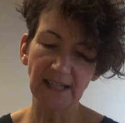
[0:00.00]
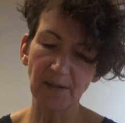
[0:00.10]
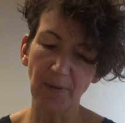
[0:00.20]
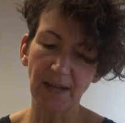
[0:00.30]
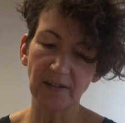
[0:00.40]

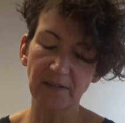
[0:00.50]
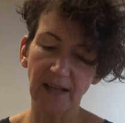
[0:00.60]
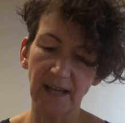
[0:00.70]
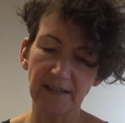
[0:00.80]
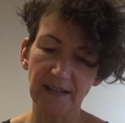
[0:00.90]
email,
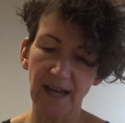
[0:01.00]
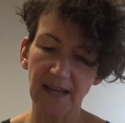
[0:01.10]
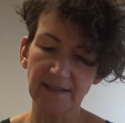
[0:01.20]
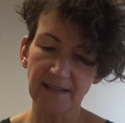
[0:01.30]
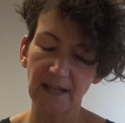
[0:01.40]
and
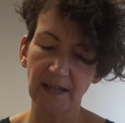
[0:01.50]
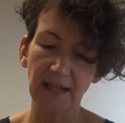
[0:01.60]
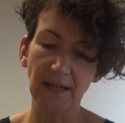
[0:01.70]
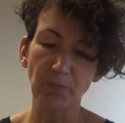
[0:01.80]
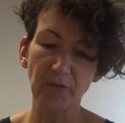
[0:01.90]
as
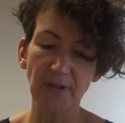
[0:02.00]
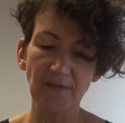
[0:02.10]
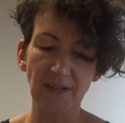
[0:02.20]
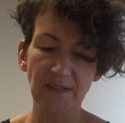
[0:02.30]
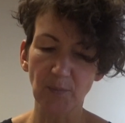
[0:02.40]
in
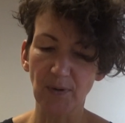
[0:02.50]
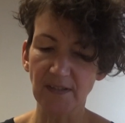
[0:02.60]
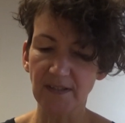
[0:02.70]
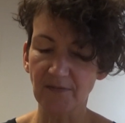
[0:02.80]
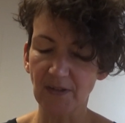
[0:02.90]
previous
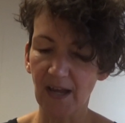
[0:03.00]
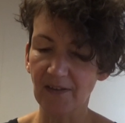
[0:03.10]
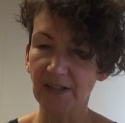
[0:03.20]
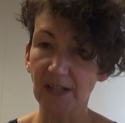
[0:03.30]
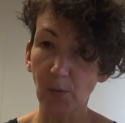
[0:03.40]
weeks, if you
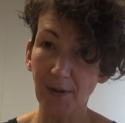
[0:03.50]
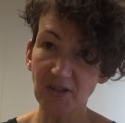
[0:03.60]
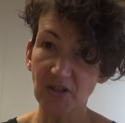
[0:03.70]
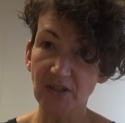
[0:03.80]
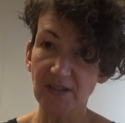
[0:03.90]
have any
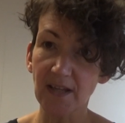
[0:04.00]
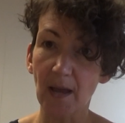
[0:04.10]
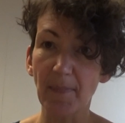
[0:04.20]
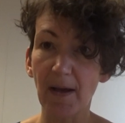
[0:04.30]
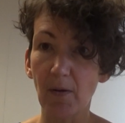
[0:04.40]
questions
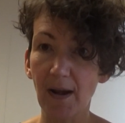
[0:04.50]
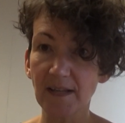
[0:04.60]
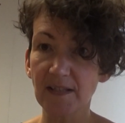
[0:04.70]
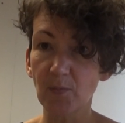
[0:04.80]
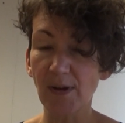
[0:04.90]
about
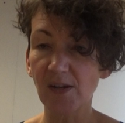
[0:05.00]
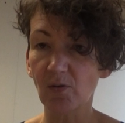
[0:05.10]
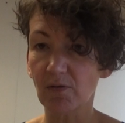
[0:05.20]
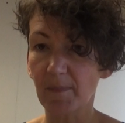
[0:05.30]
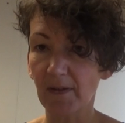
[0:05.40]
last week
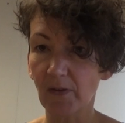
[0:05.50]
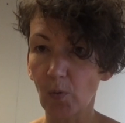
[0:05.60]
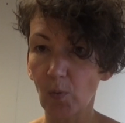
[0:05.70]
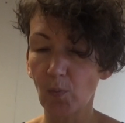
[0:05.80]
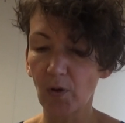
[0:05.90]
or about the
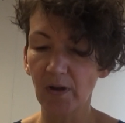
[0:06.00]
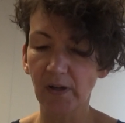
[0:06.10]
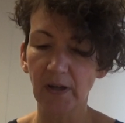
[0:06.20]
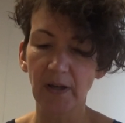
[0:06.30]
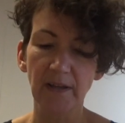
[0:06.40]
homework,
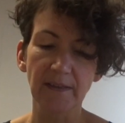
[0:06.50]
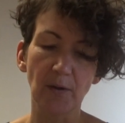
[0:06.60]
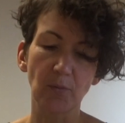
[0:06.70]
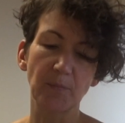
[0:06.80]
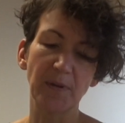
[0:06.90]

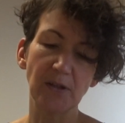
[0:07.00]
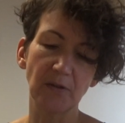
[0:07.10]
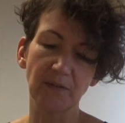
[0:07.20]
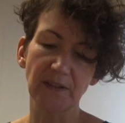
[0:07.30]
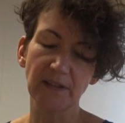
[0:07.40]
that would be
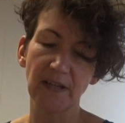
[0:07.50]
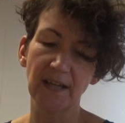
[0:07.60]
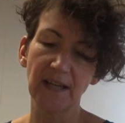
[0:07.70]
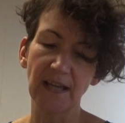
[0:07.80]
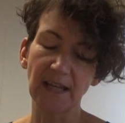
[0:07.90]
covered
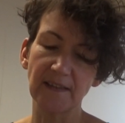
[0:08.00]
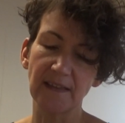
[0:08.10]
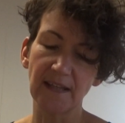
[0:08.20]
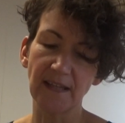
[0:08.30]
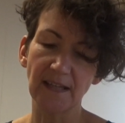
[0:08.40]
in
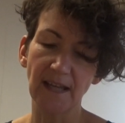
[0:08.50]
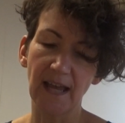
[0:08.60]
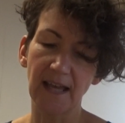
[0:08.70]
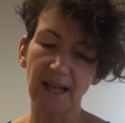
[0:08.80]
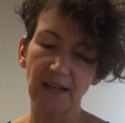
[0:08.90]
the
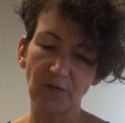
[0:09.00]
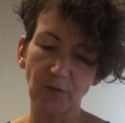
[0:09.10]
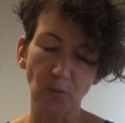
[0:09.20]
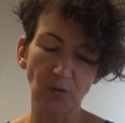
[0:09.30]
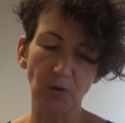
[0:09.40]

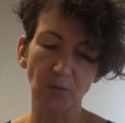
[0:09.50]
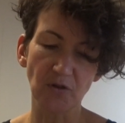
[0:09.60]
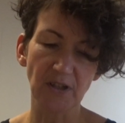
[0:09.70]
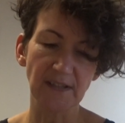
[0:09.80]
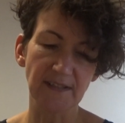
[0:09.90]
phone
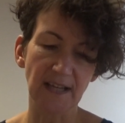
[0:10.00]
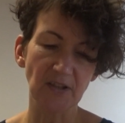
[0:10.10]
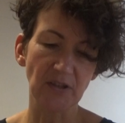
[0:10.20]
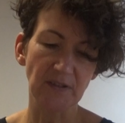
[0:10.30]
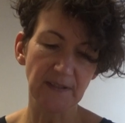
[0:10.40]
coaching
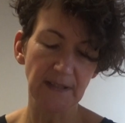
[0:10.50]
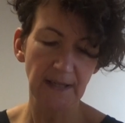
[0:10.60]
sessions.